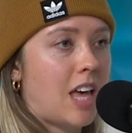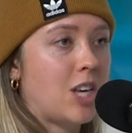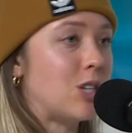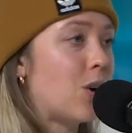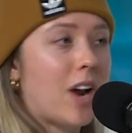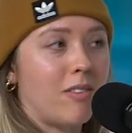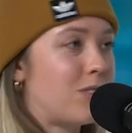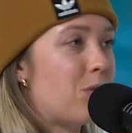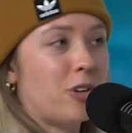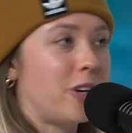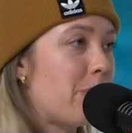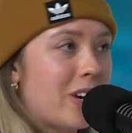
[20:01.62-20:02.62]
that you don't have to
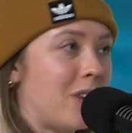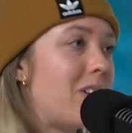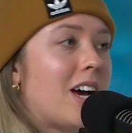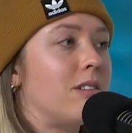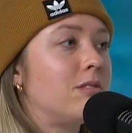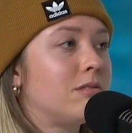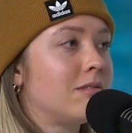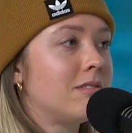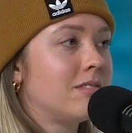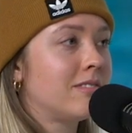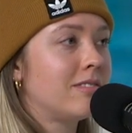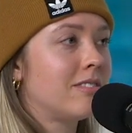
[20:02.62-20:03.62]
roll your window down.
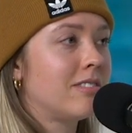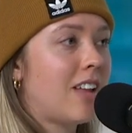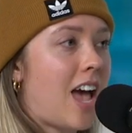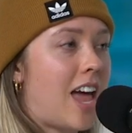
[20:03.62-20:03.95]
Yeah.